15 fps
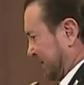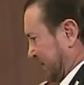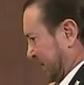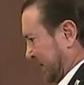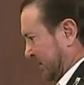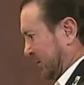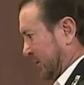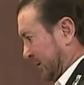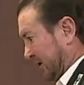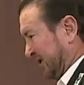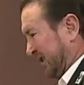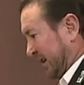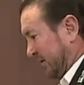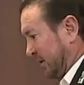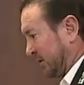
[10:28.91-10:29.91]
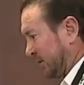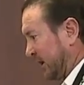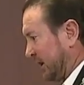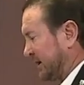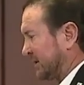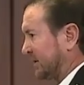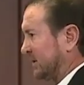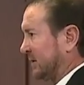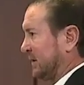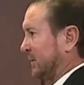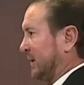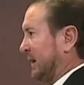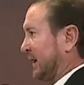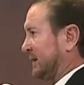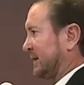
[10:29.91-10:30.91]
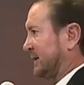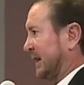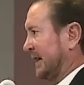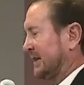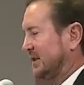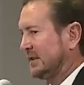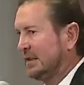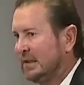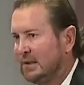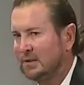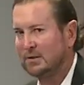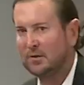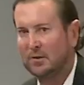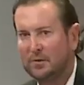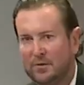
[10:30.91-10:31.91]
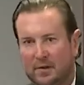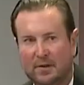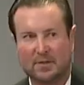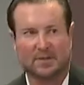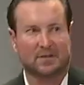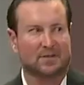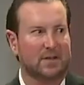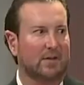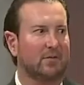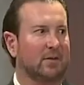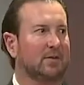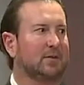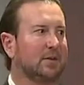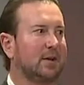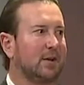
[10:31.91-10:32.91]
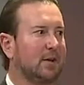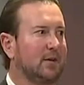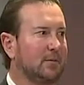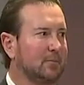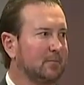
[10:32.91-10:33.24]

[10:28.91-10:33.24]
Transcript: I think we're on our seventh race. My dad says, I just need you to finish seventh tonight.